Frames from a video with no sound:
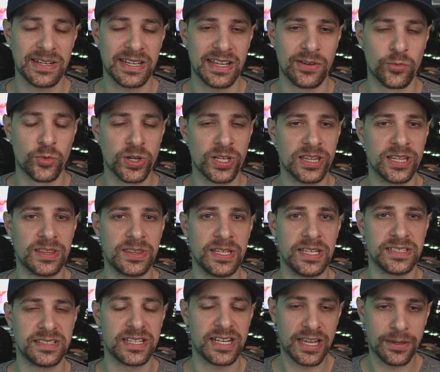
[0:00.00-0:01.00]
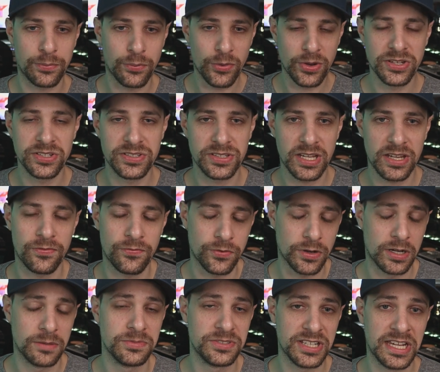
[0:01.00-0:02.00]
And one of the things that I appreciate
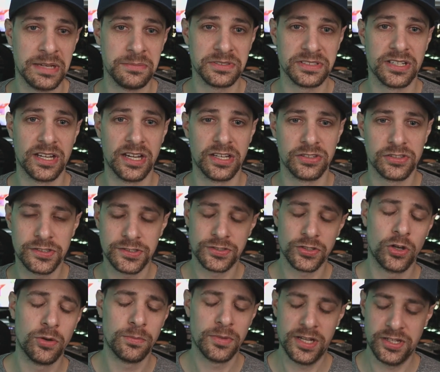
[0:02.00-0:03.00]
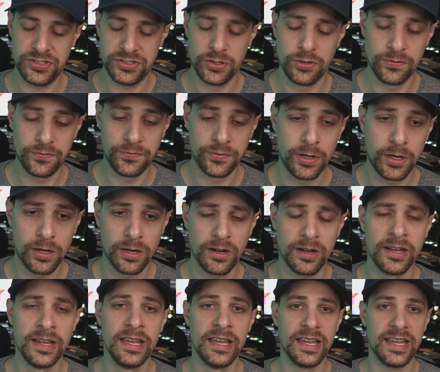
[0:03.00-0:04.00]
from James Gunn so much so
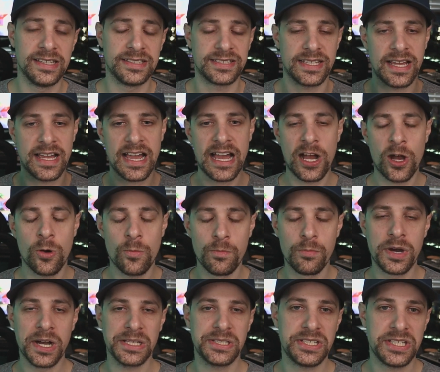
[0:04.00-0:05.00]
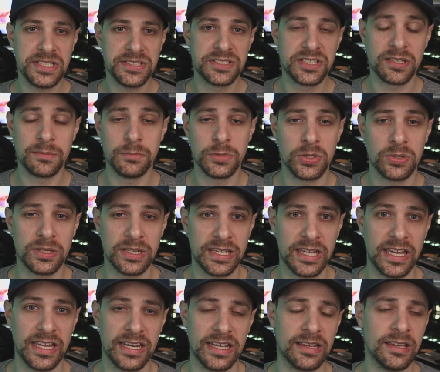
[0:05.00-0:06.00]
far is how much he's
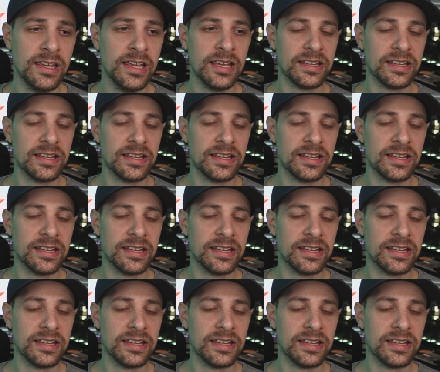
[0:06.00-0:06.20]
communicating.